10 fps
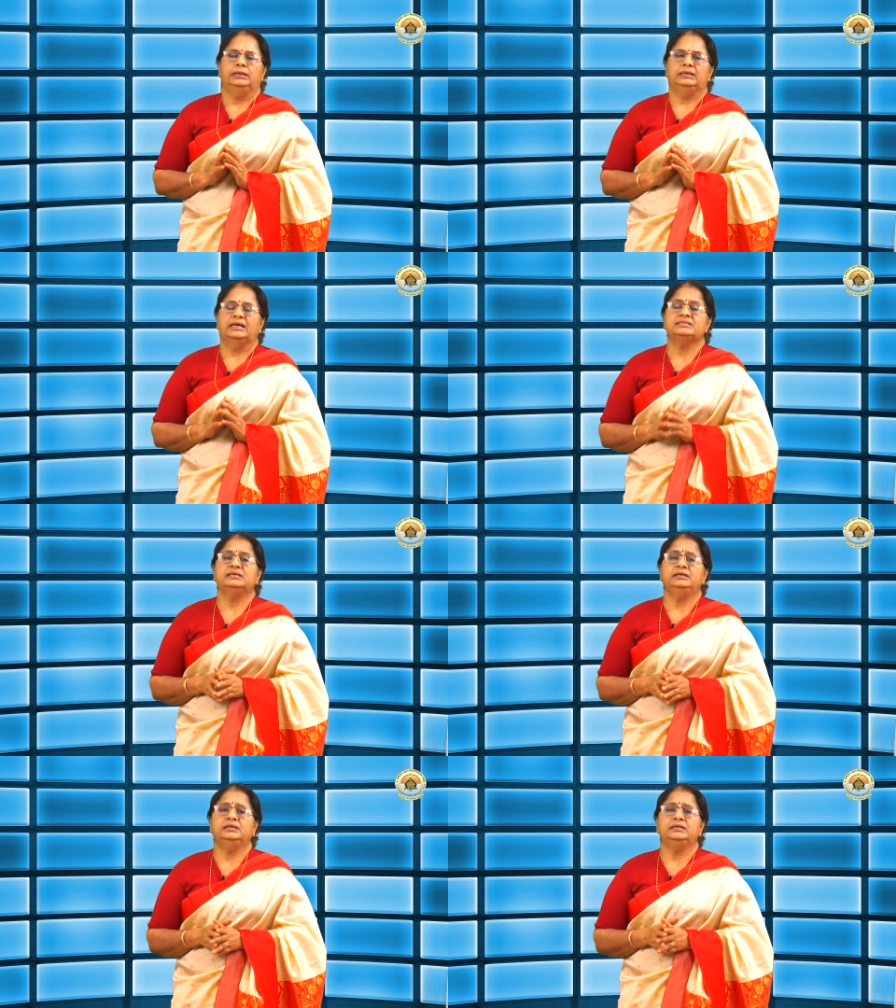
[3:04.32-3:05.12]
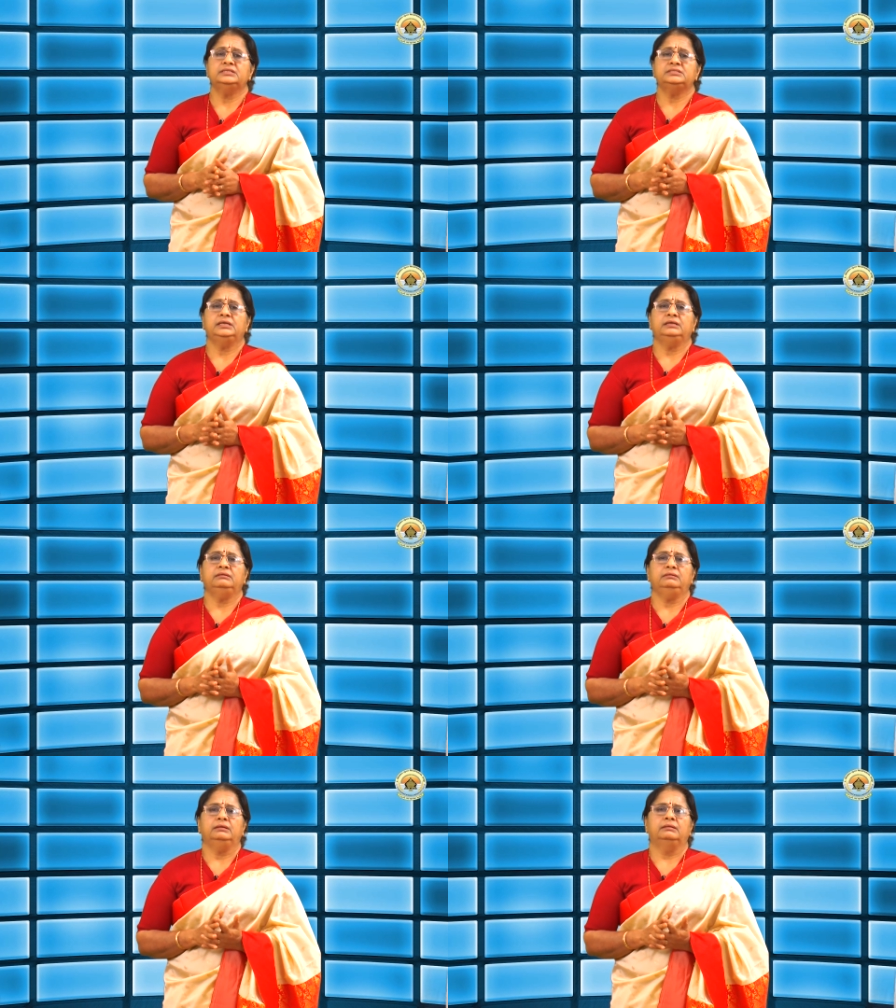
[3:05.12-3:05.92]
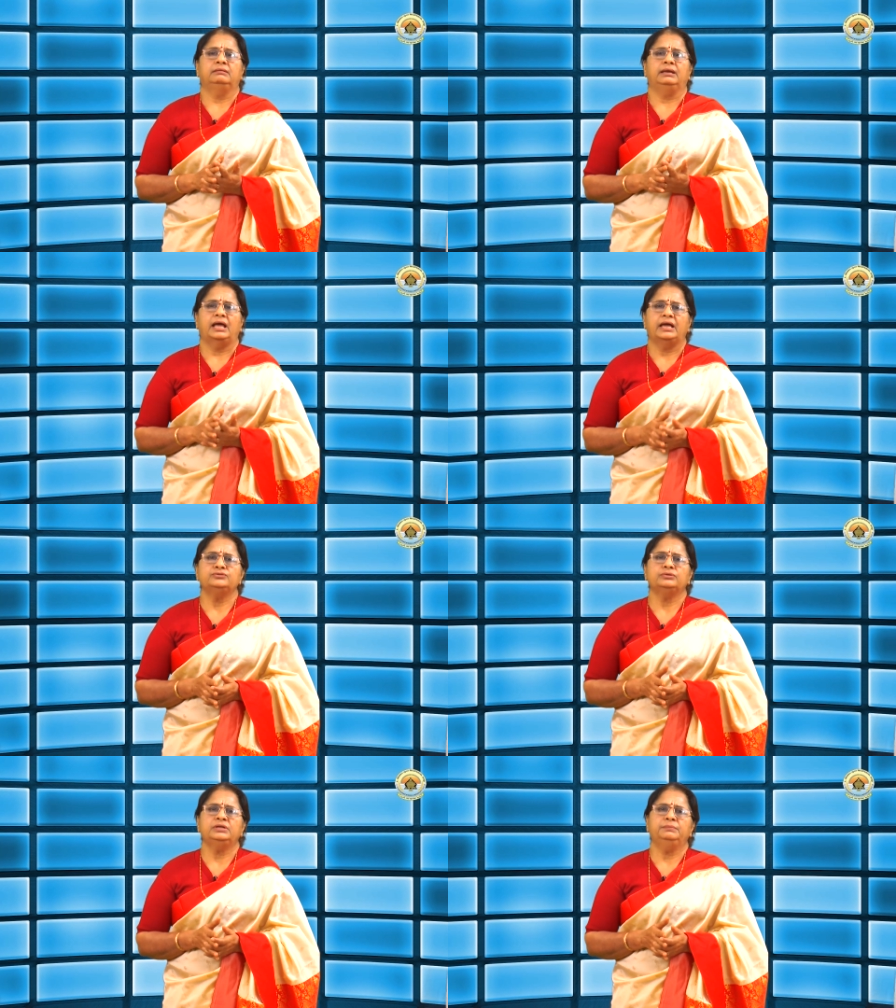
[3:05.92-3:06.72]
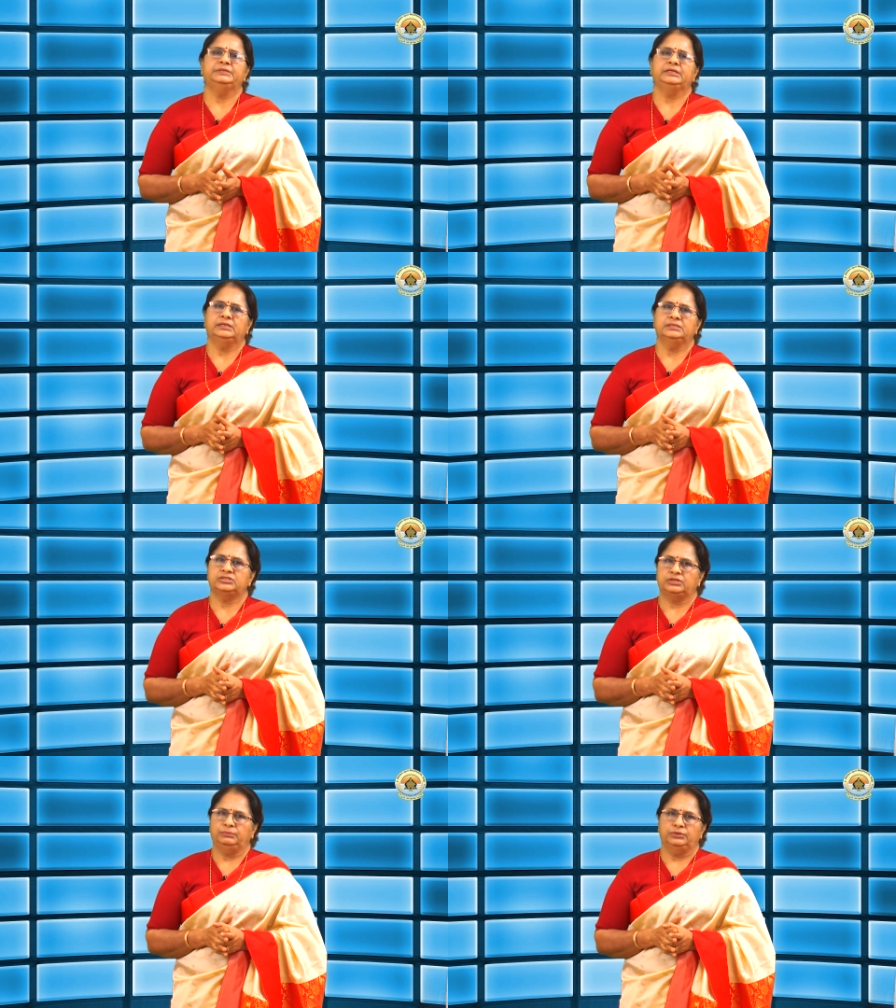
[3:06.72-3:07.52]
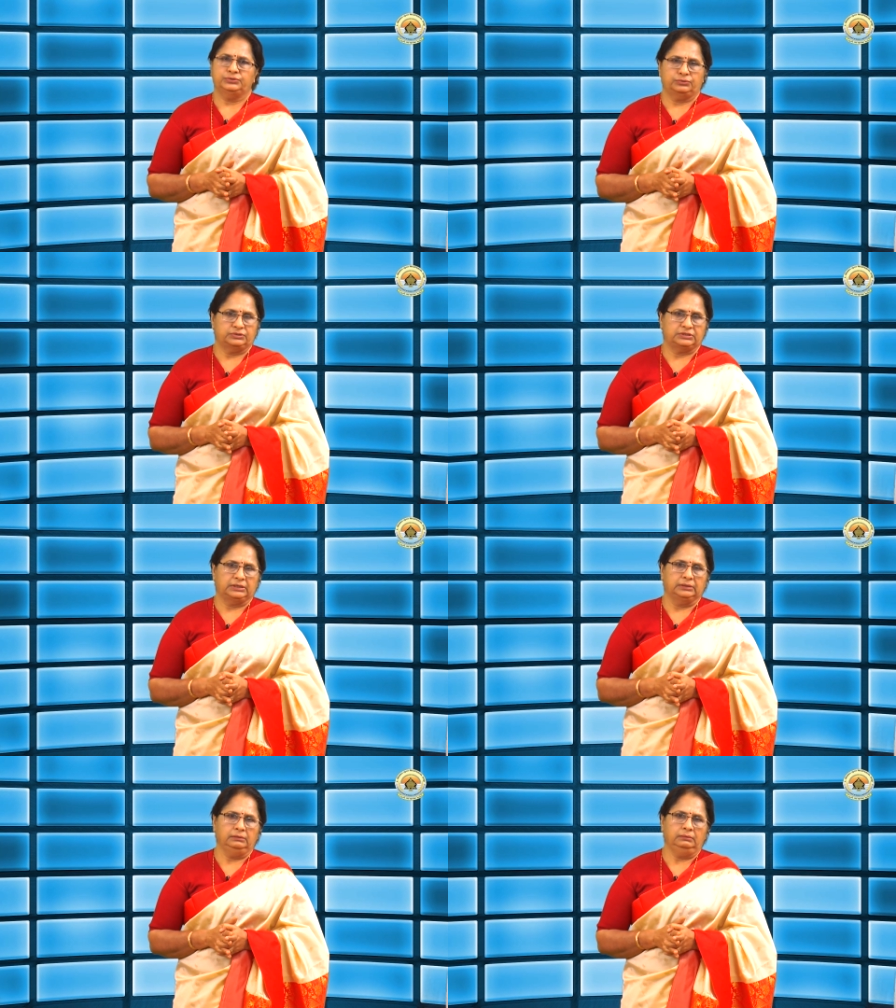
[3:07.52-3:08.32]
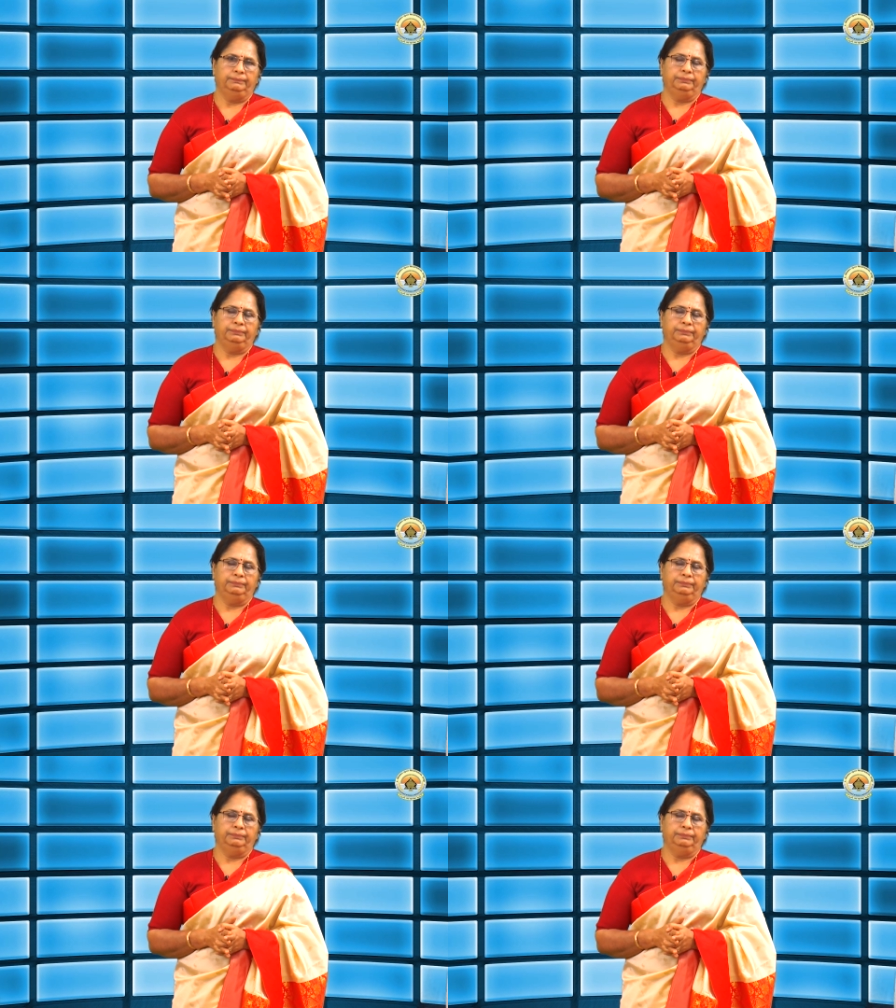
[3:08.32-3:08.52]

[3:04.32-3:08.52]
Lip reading: Classical conditioning relies on a particular stimulus or signal.